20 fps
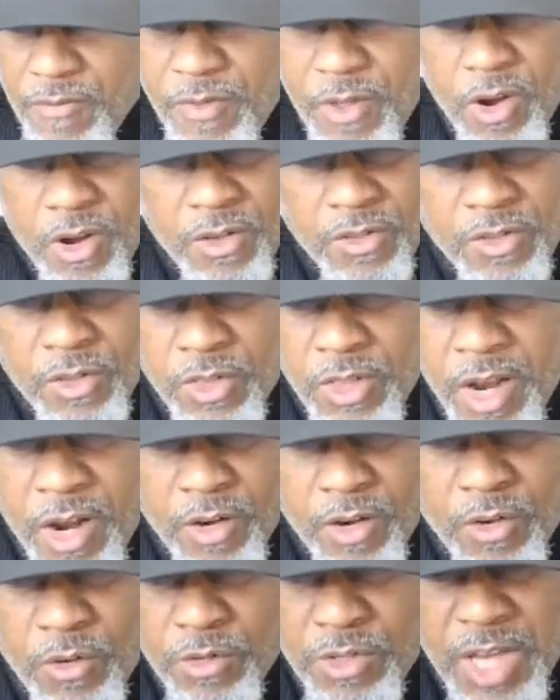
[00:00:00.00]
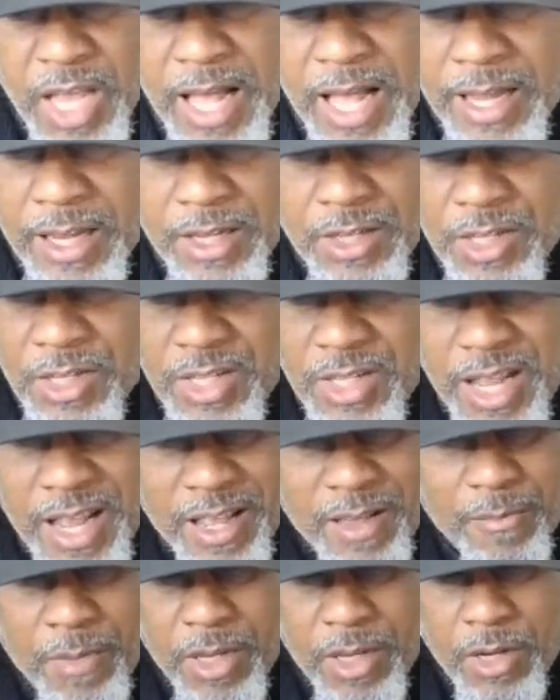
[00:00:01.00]
there are no challenges, there
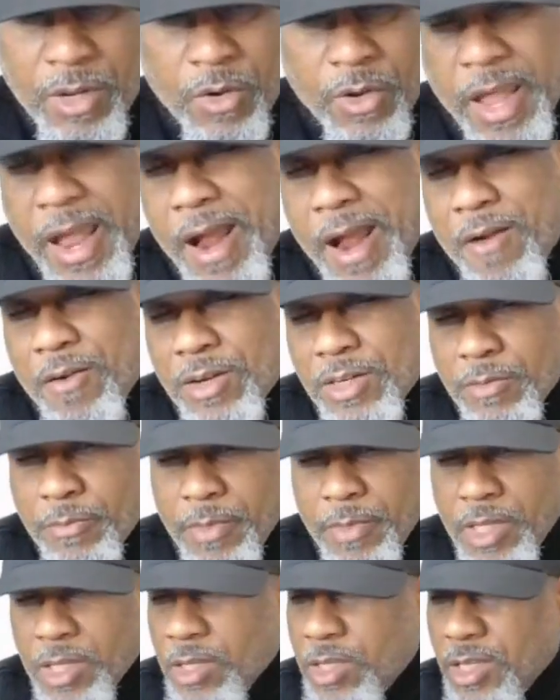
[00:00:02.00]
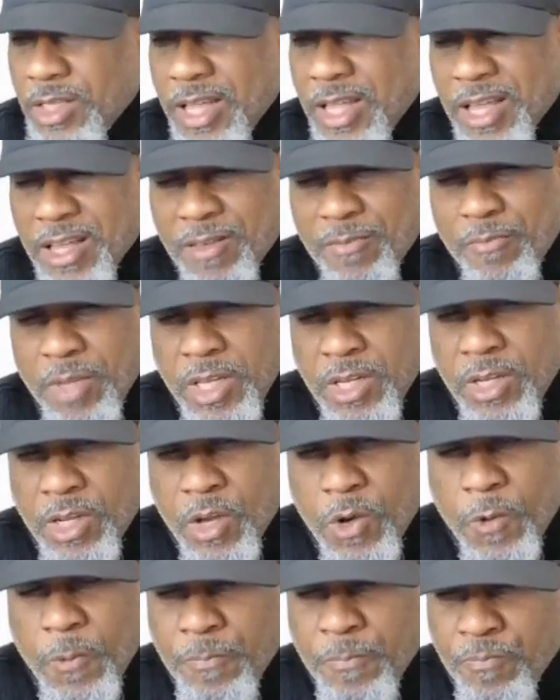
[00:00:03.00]
can be no character building. There can be
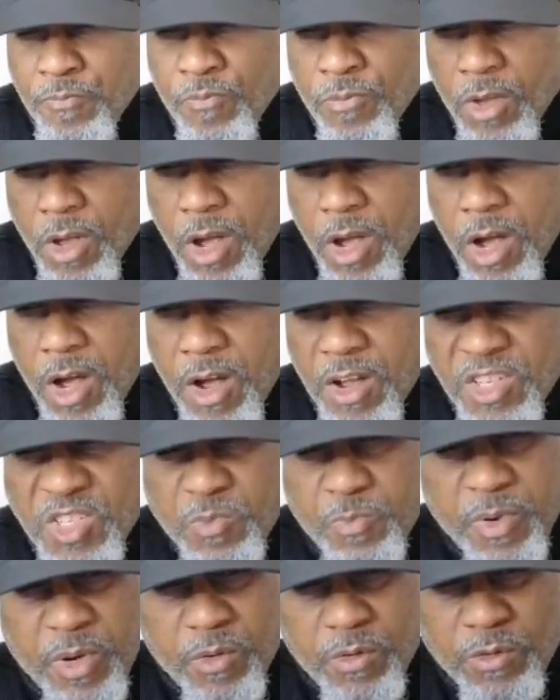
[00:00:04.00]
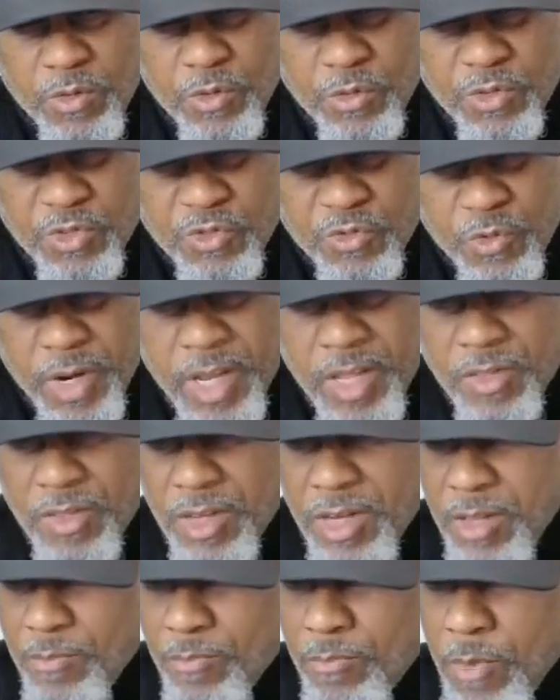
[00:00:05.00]
no spiritual strength and
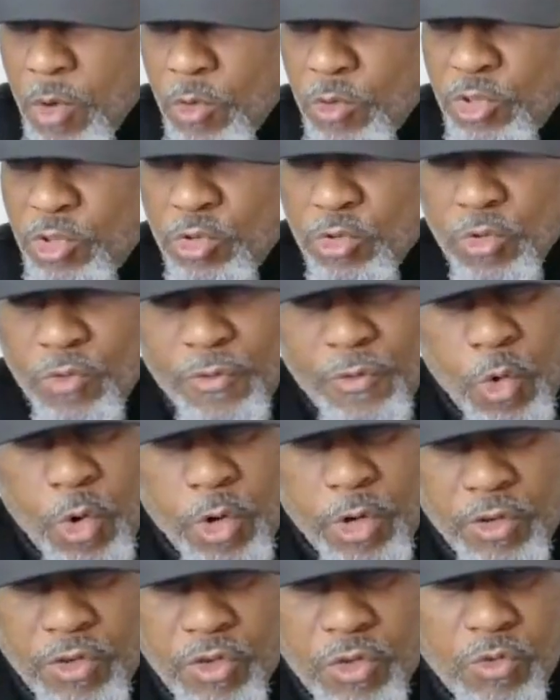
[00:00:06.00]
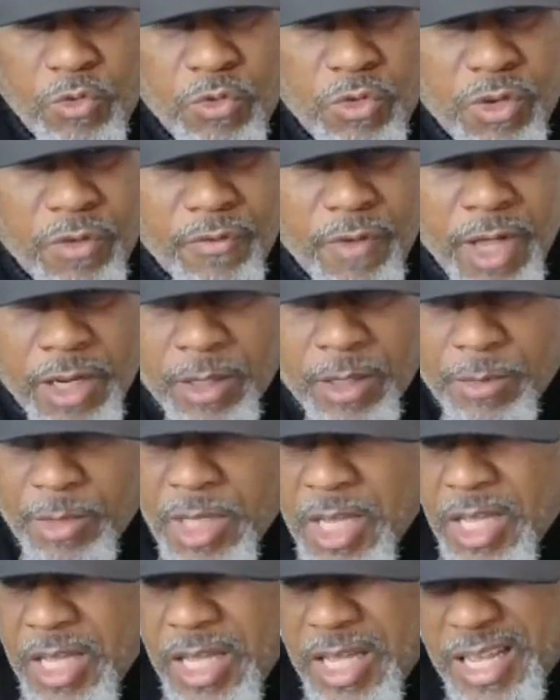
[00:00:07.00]
emotional fortitude developed.
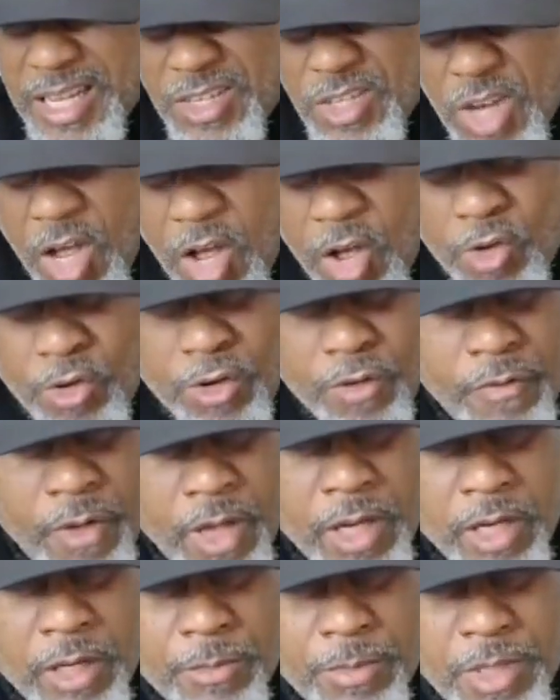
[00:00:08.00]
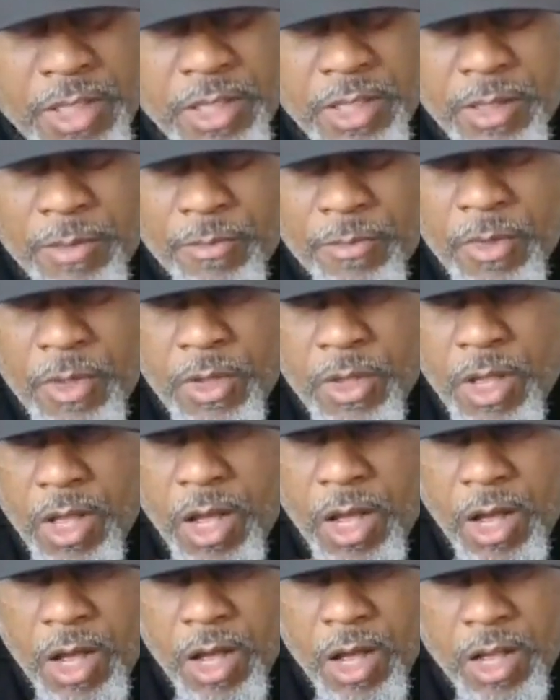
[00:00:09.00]
It's all developed in
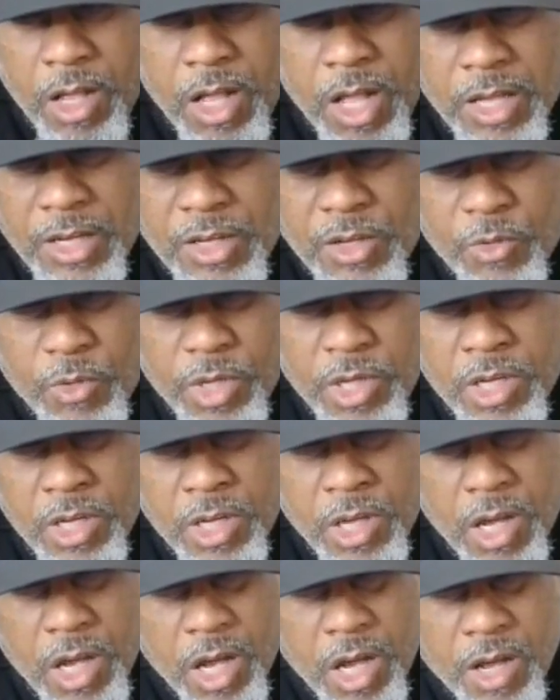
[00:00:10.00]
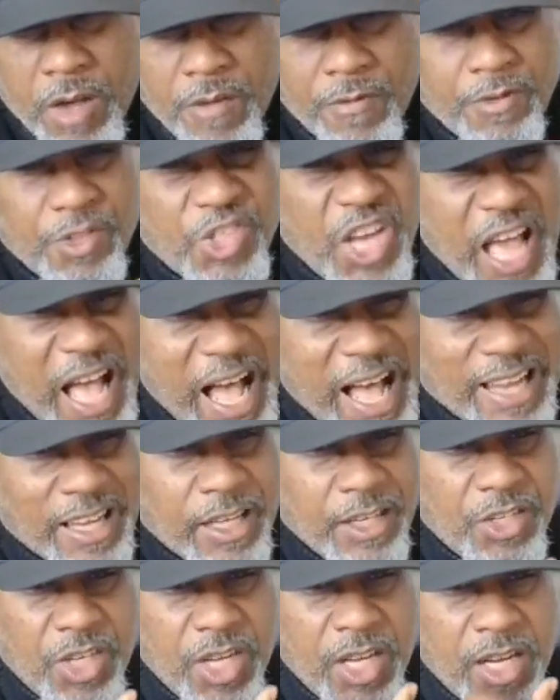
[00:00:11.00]
the conduit of
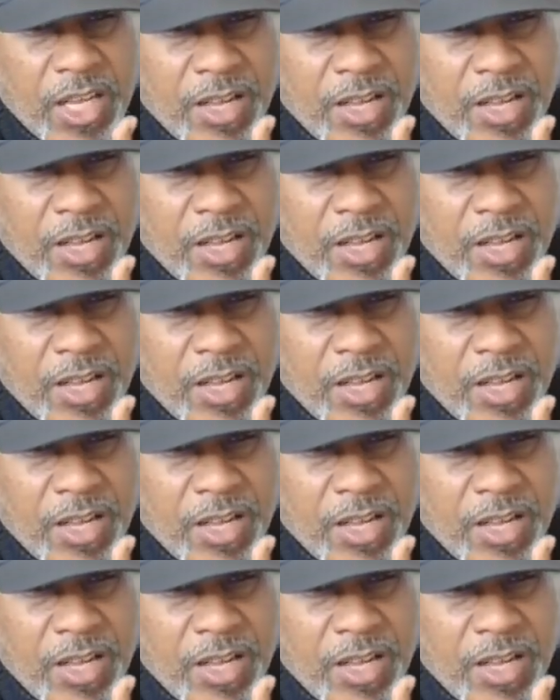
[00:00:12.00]
challenge and